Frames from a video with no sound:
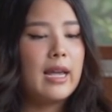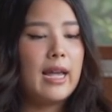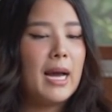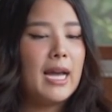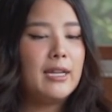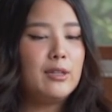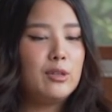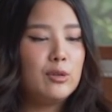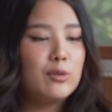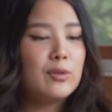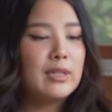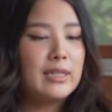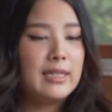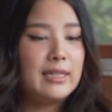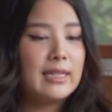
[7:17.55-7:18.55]
I do
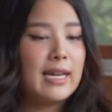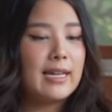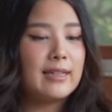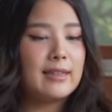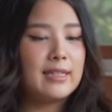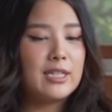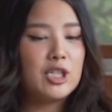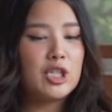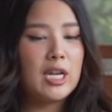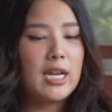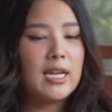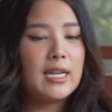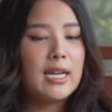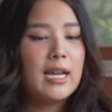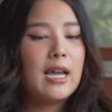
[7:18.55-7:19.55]
really like this
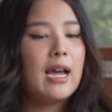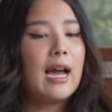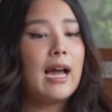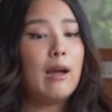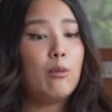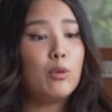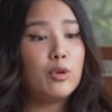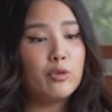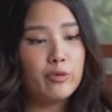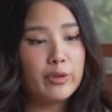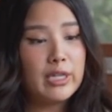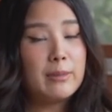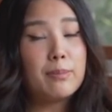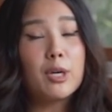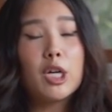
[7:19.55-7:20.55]
shade. I would
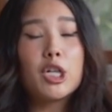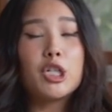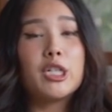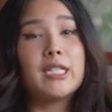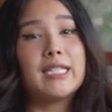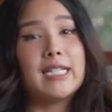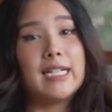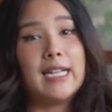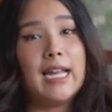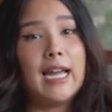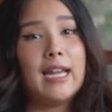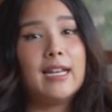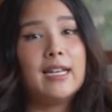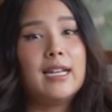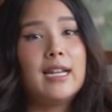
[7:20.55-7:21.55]
repurchase it
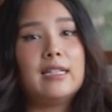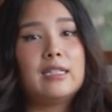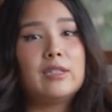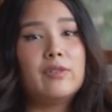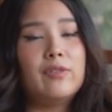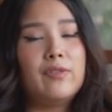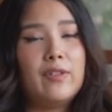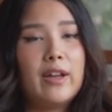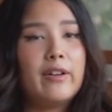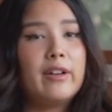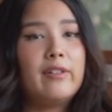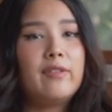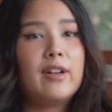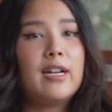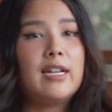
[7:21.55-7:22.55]
again. It's
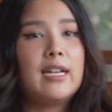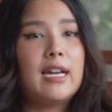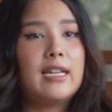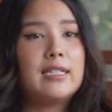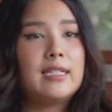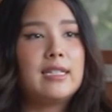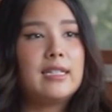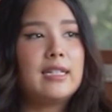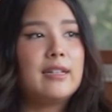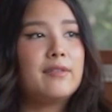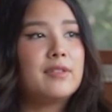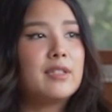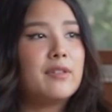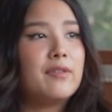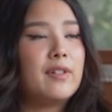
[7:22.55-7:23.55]
very, very nice. It
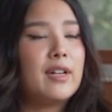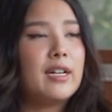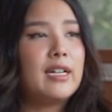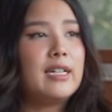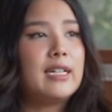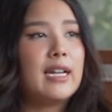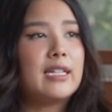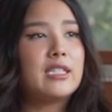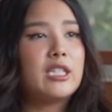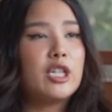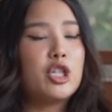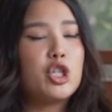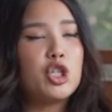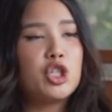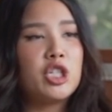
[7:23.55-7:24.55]
gives a very nice
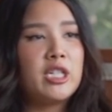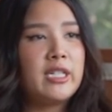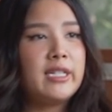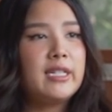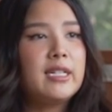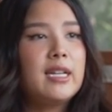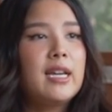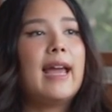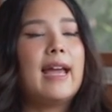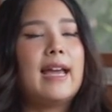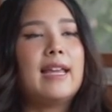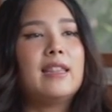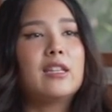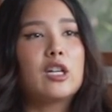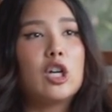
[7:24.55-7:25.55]
sheen,
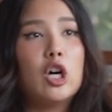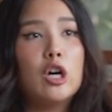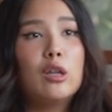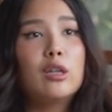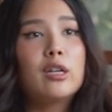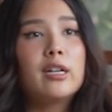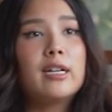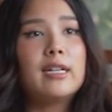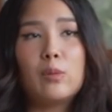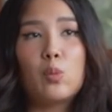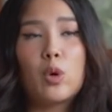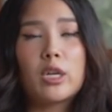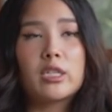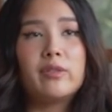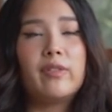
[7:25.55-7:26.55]
and the color
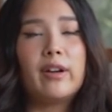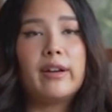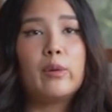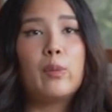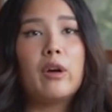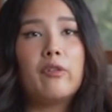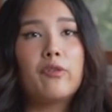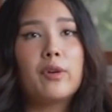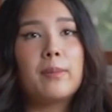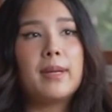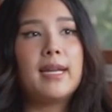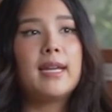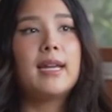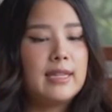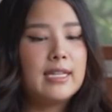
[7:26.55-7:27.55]
works very well for
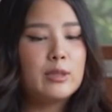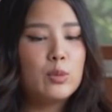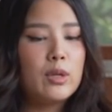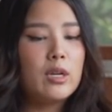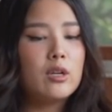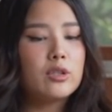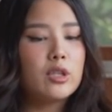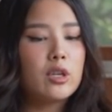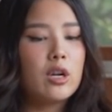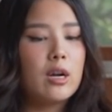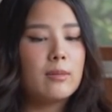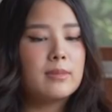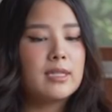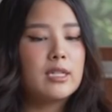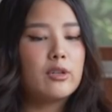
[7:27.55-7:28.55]
me. This one also
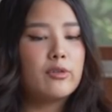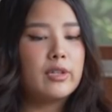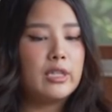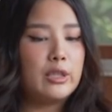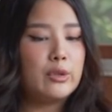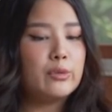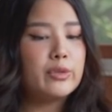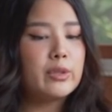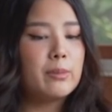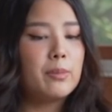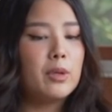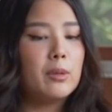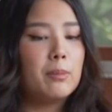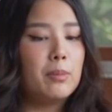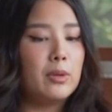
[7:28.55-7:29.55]
comes in a
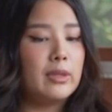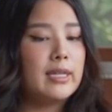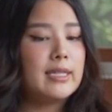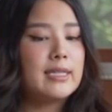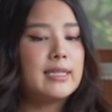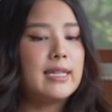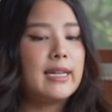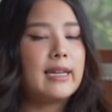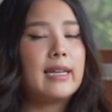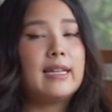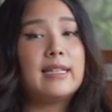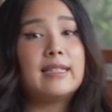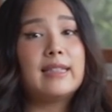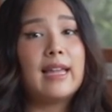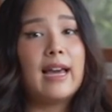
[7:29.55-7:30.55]
reusable bullet stick
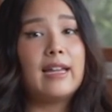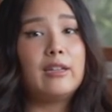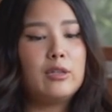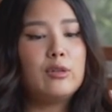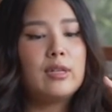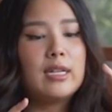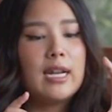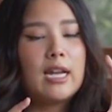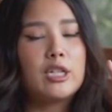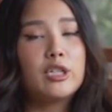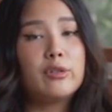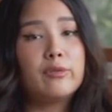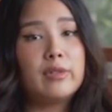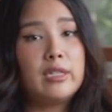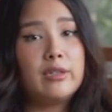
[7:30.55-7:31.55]
in that you can
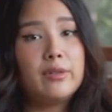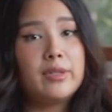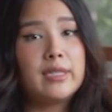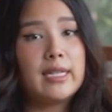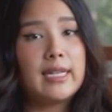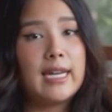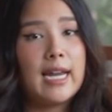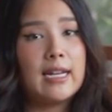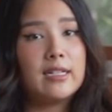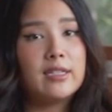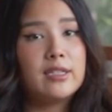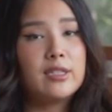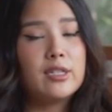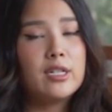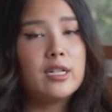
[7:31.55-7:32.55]
actually reuse the
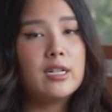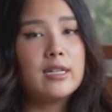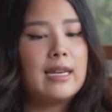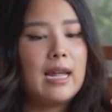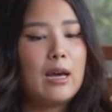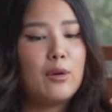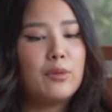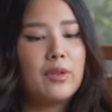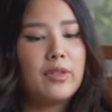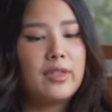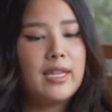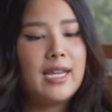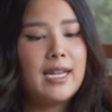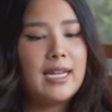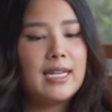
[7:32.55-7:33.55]
canister. Now, the
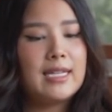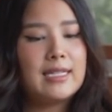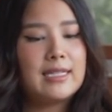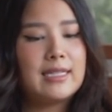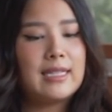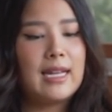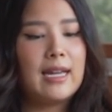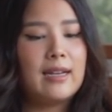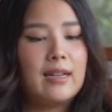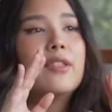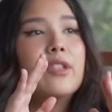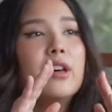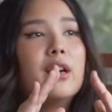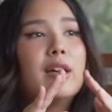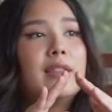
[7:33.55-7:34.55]
thing is that
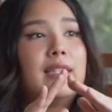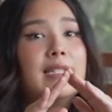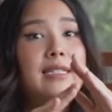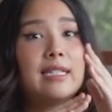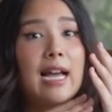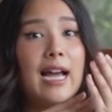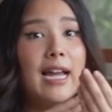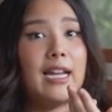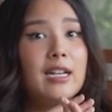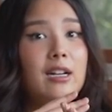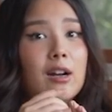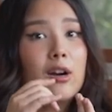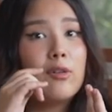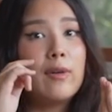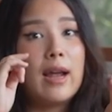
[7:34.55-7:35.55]
the design
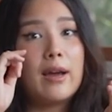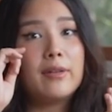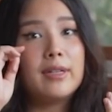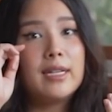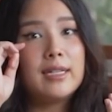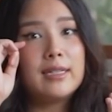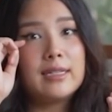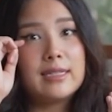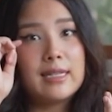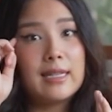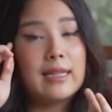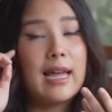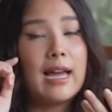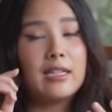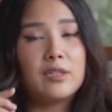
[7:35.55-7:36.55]
around it
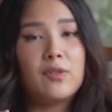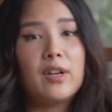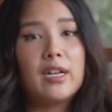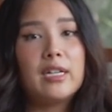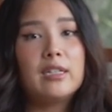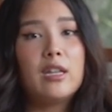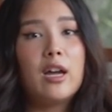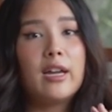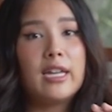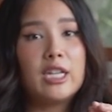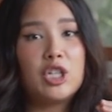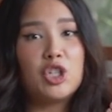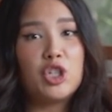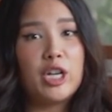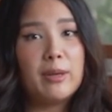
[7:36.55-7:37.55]
doesn't last very long.
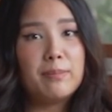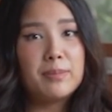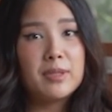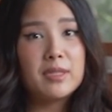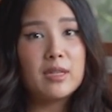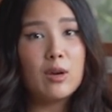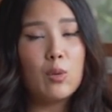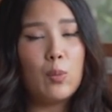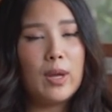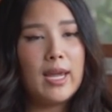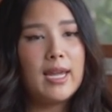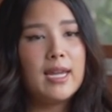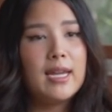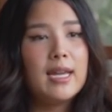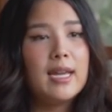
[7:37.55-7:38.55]
It chips away.